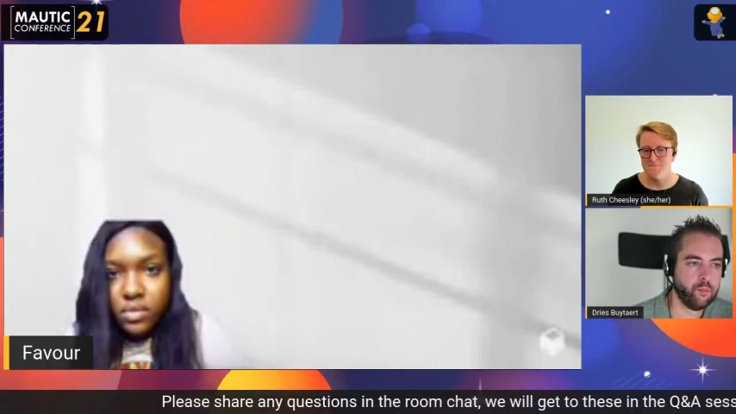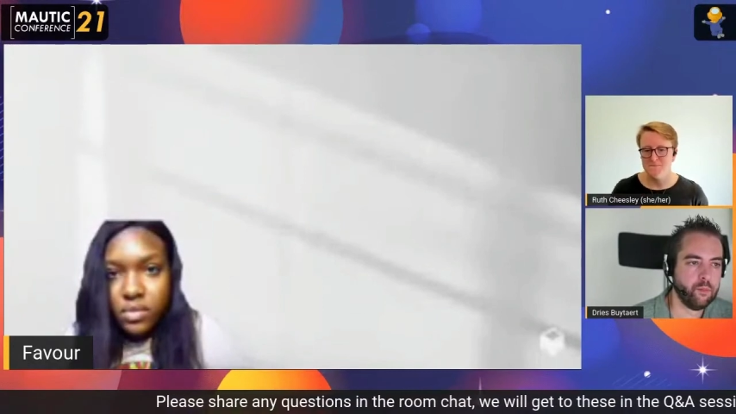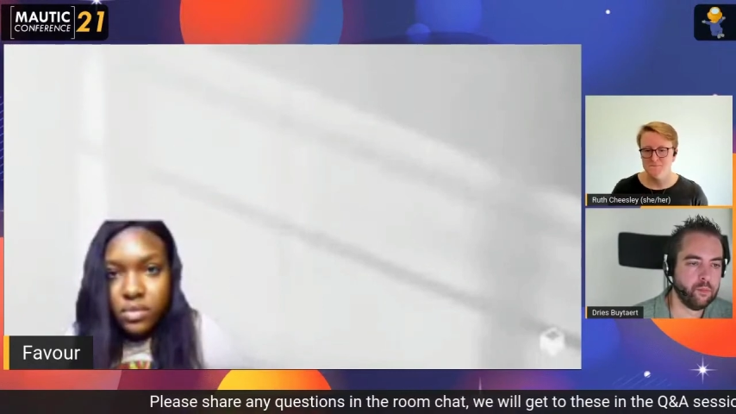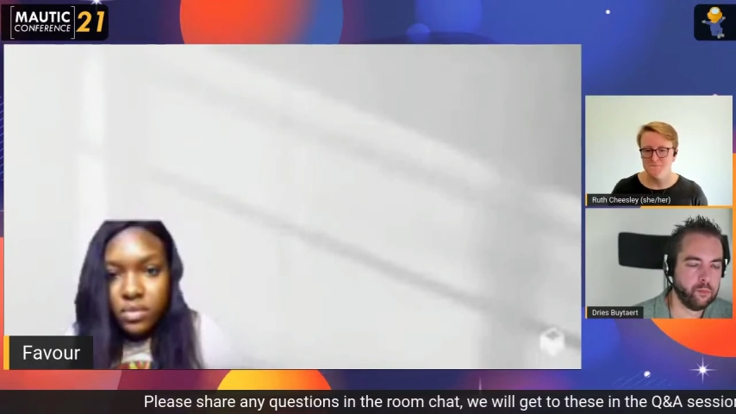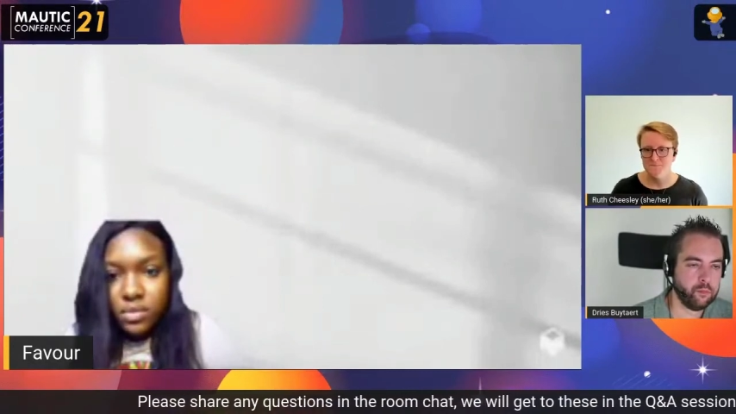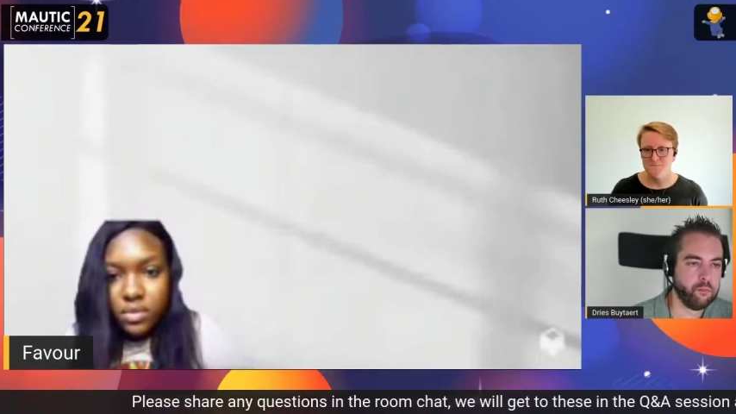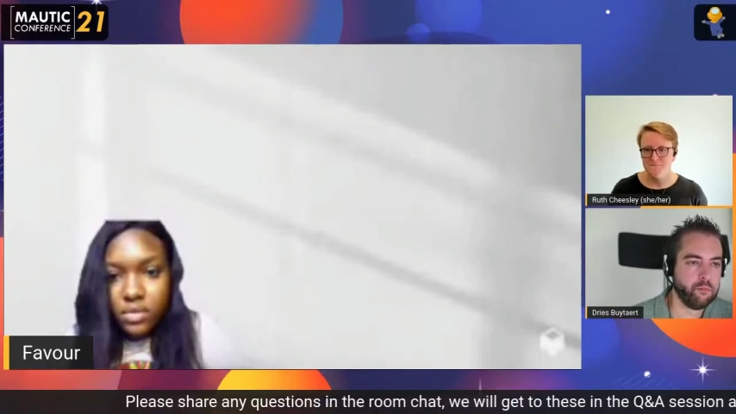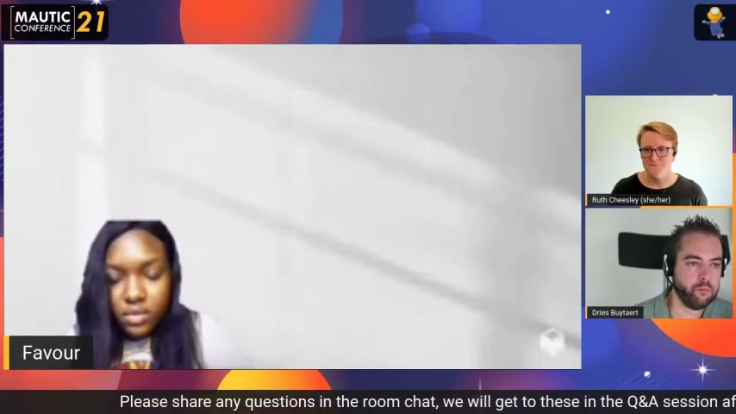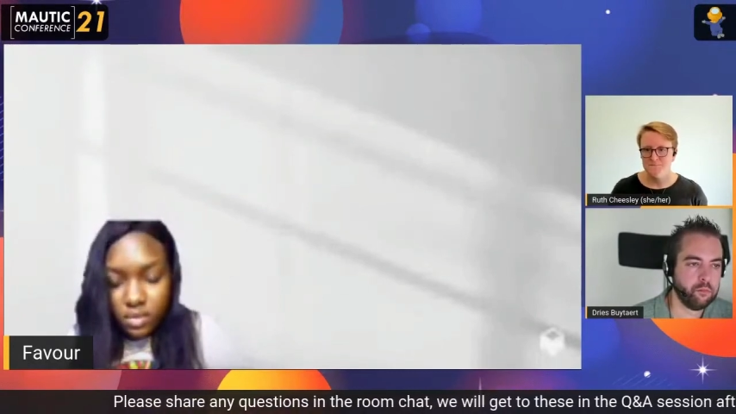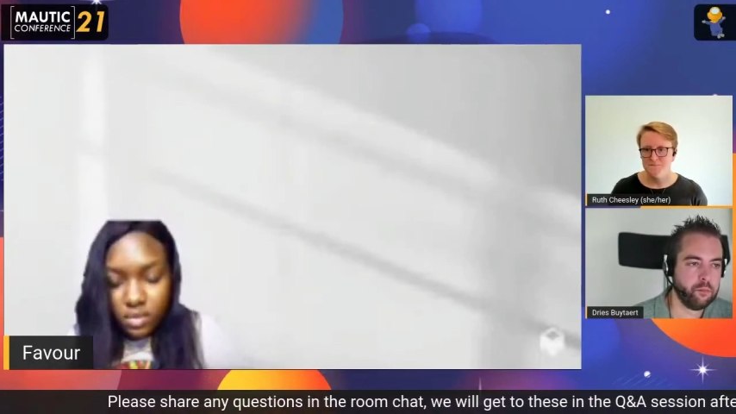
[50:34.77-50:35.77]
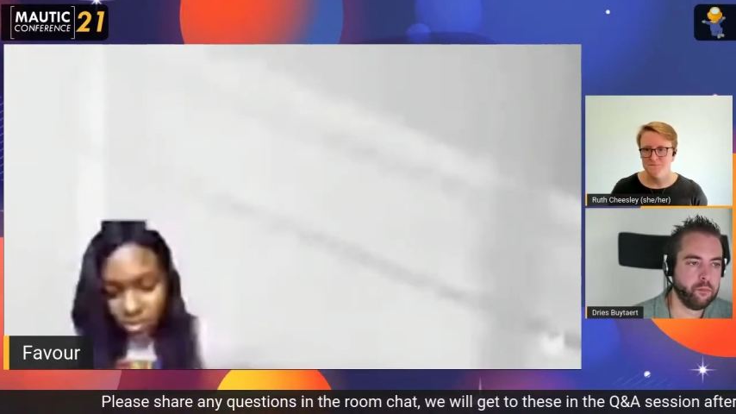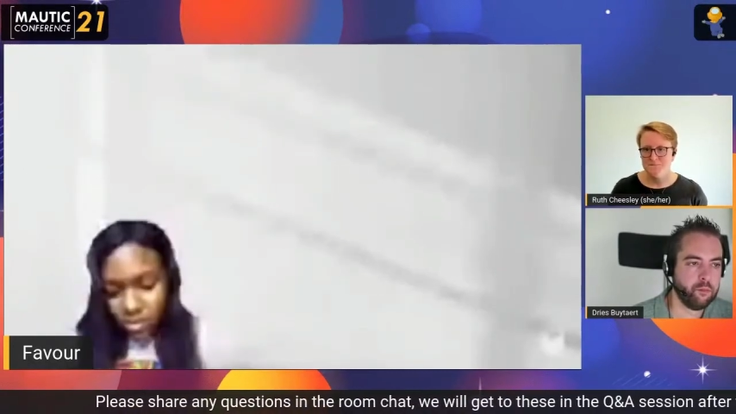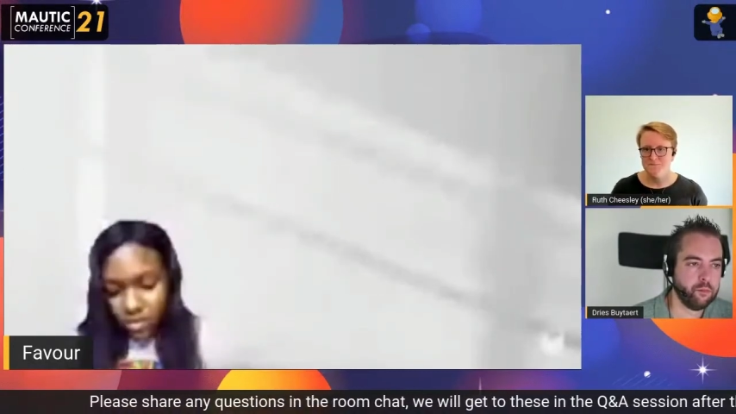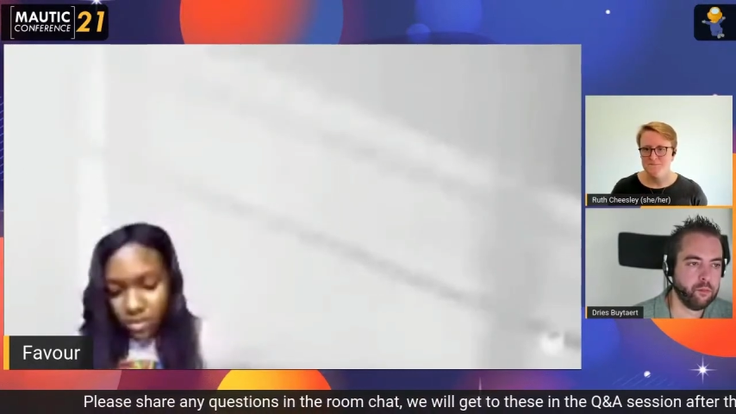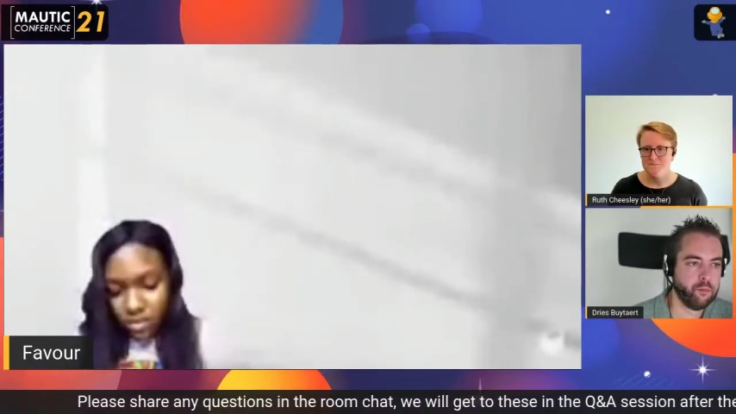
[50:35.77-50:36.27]

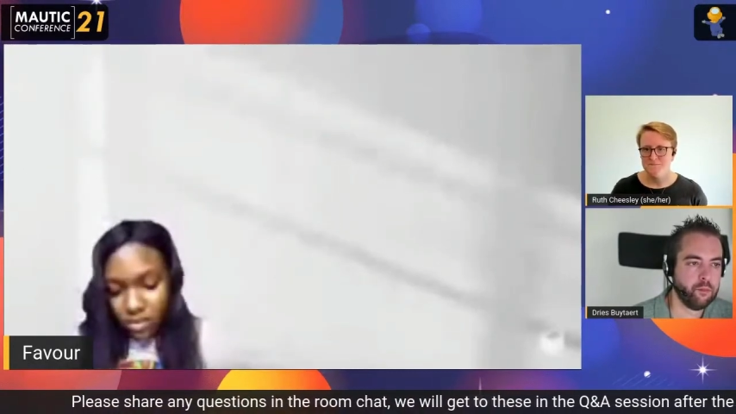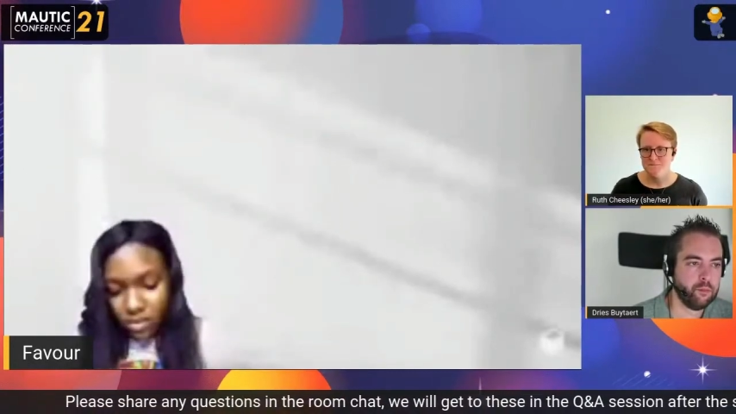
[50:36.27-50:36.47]
No one is speaking in this clip.